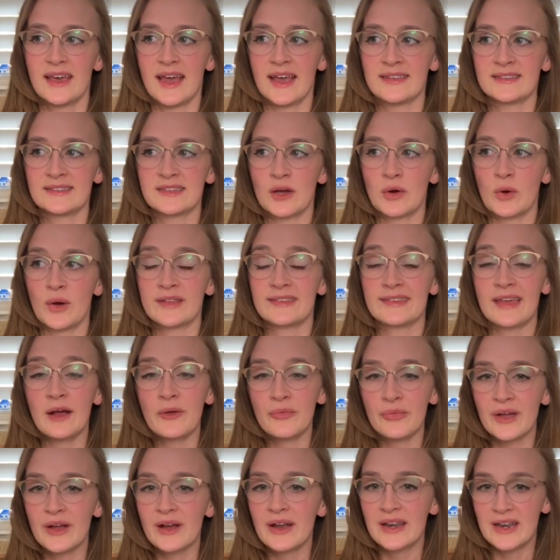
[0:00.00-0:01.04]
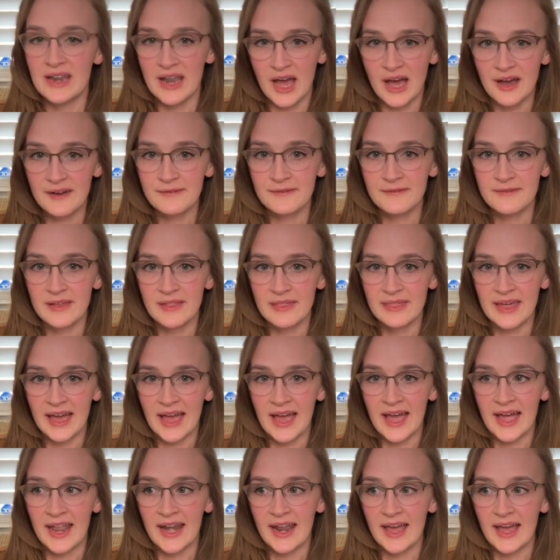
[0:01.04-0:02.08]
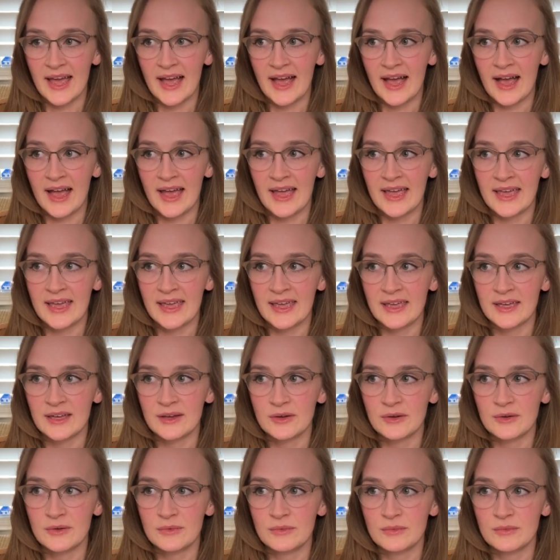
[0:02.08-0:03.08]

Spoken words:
And so it's out there enough that I